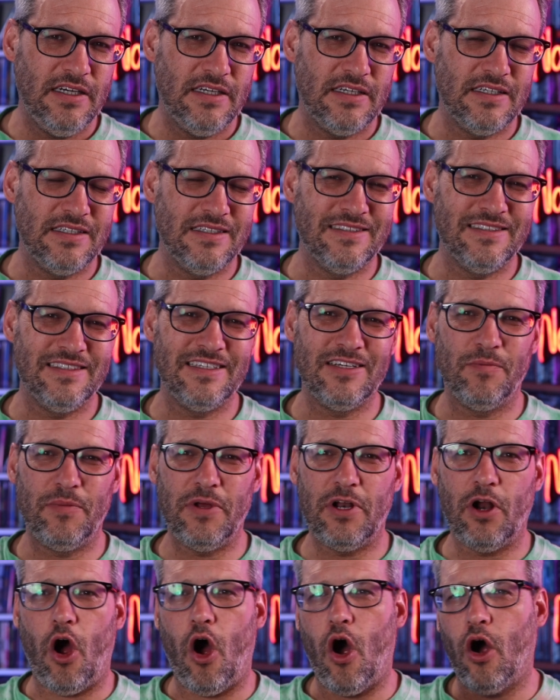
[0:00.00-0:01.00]
a little
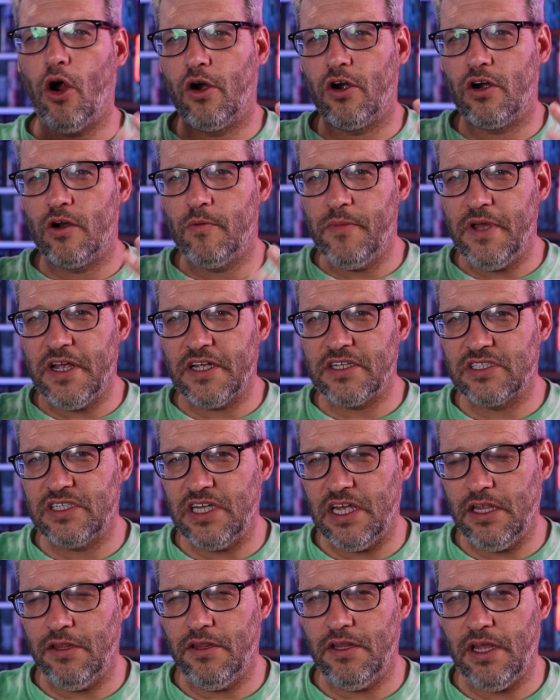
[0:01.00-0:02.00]
bit of horror mixed
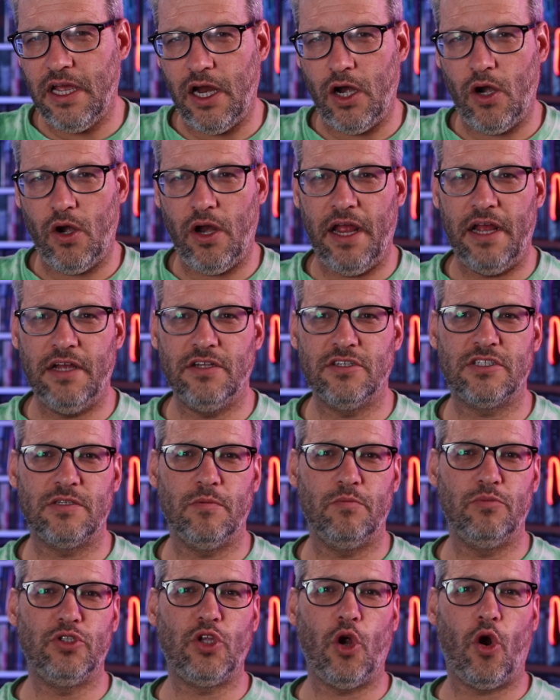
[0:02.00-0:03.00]
in there, and
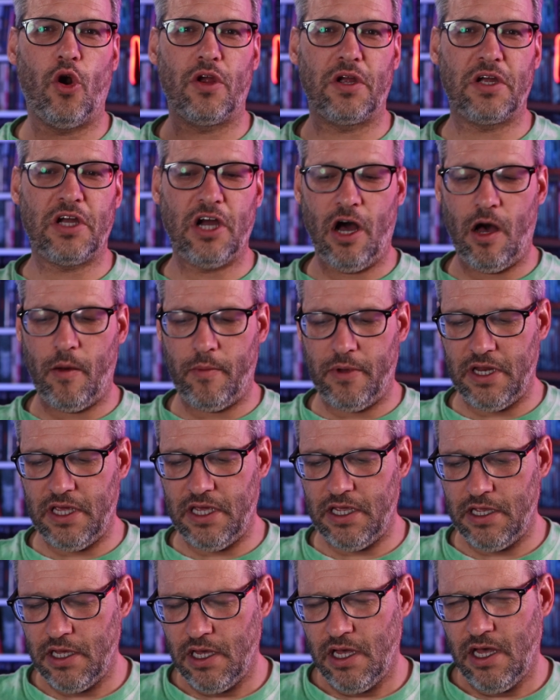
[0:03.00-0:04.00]
some dark
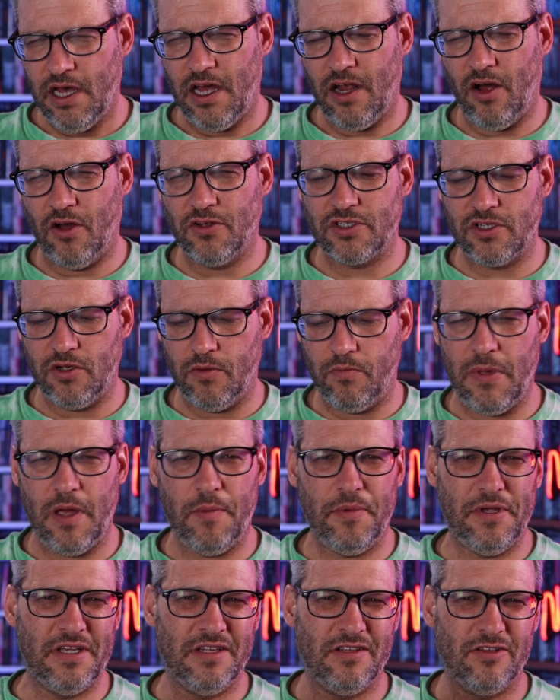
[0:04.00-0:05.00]
comedy. Also,
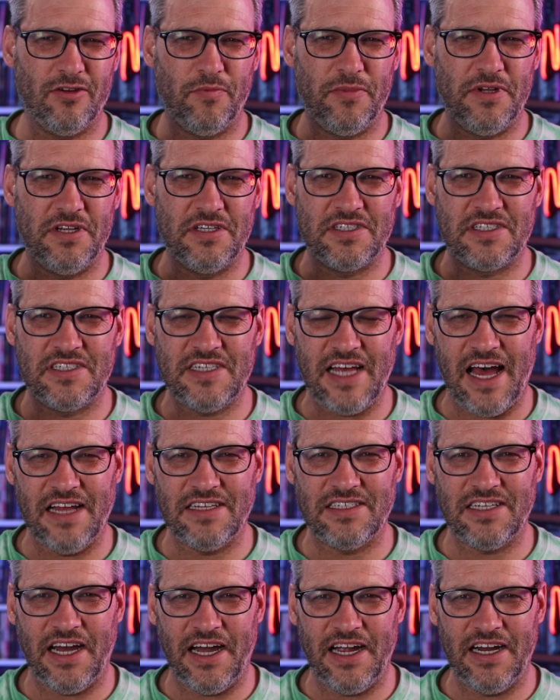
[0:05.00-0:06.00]
maybe a little bit of
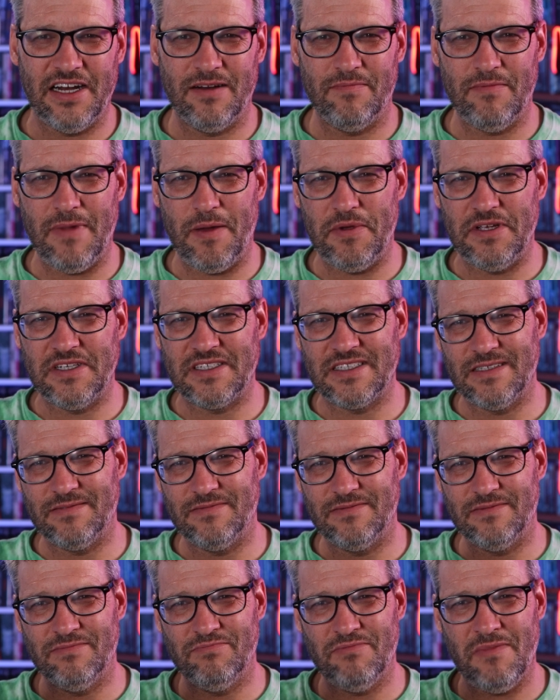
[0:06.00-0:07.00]
satire, maybe
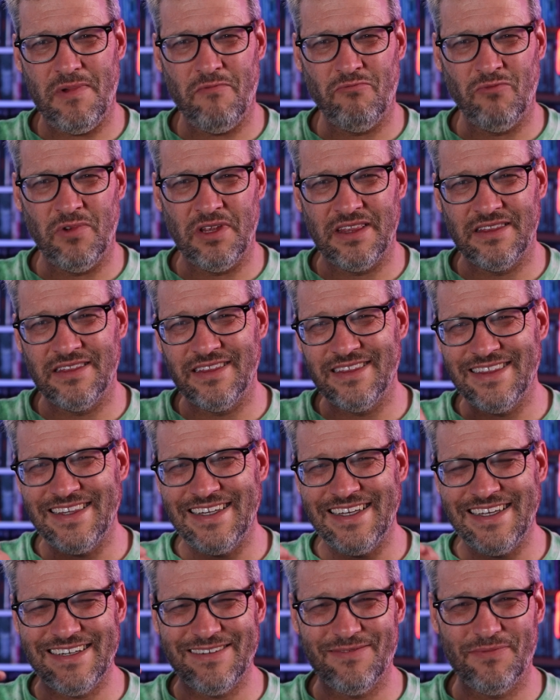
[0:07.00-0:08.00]
some with a
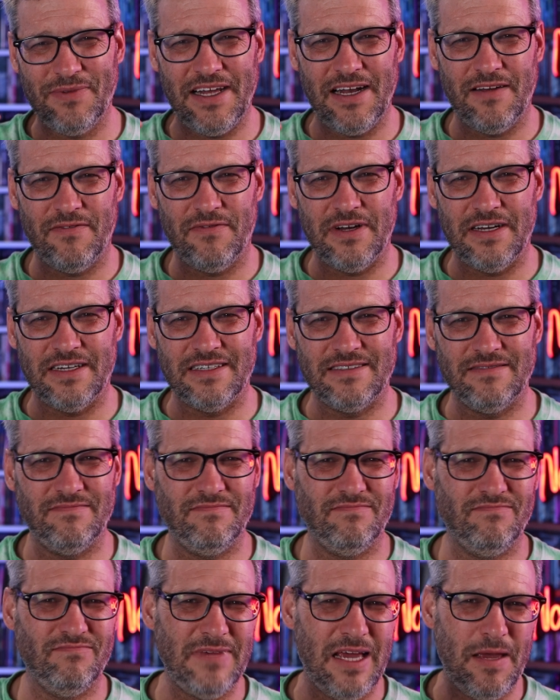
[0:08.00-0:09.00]
little bit of
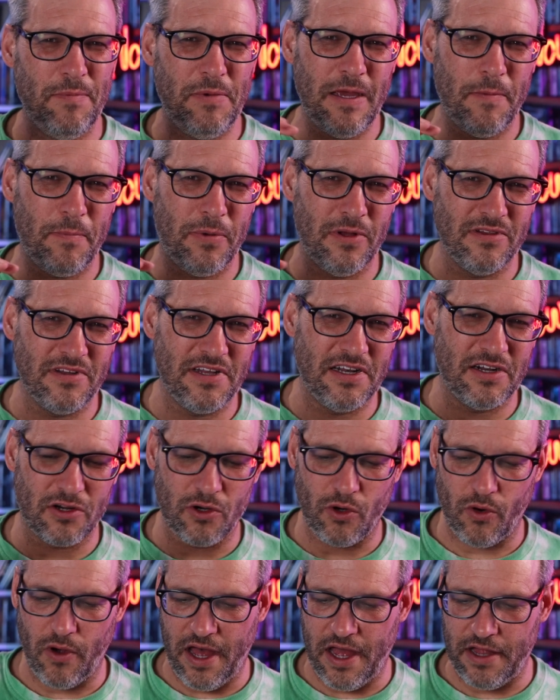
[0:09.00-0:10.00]
maybe a
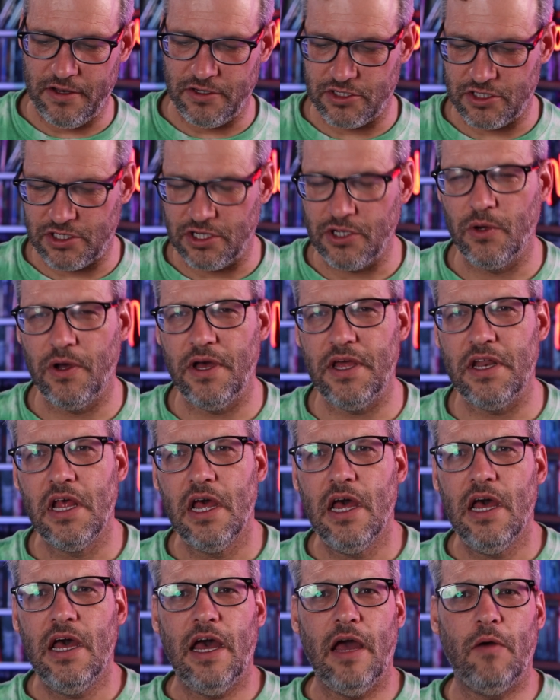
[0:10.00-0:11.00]
political edge to it.
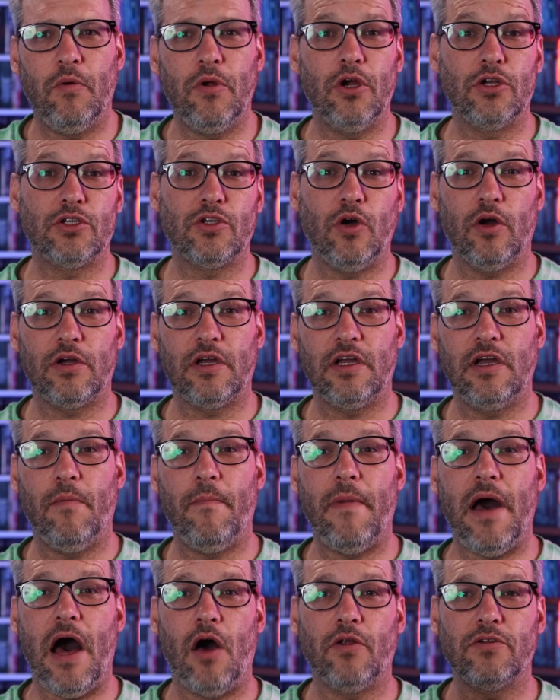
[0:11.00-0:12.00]
And we are talking
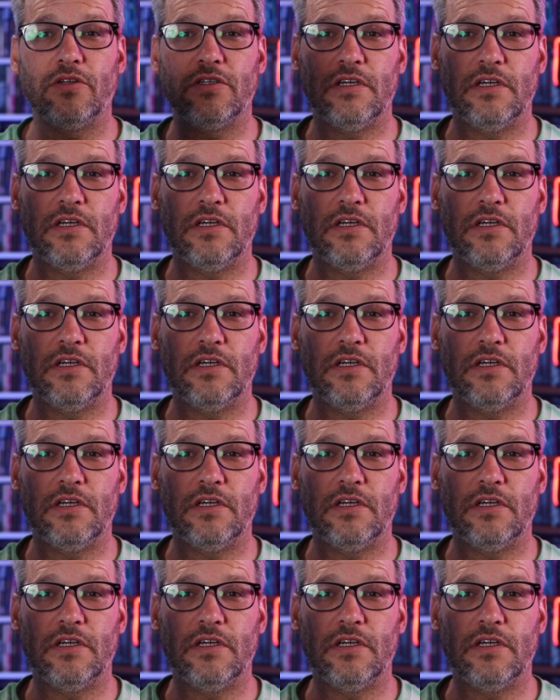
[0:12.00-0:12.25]
about